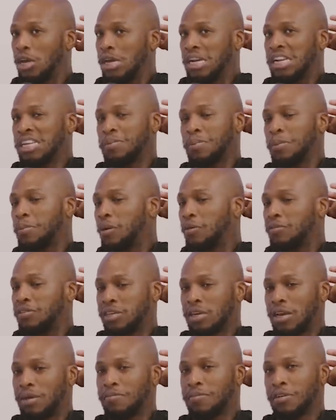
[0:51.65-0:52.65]
These are people
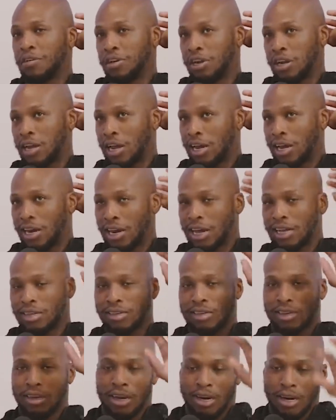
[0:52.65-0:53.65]
obviously I'm very I like
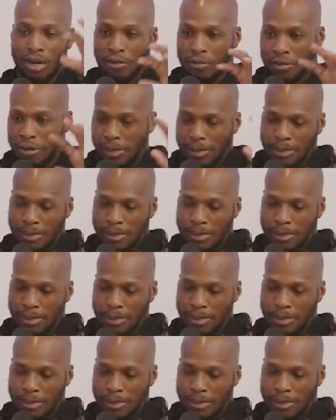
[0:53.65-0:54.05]
to kind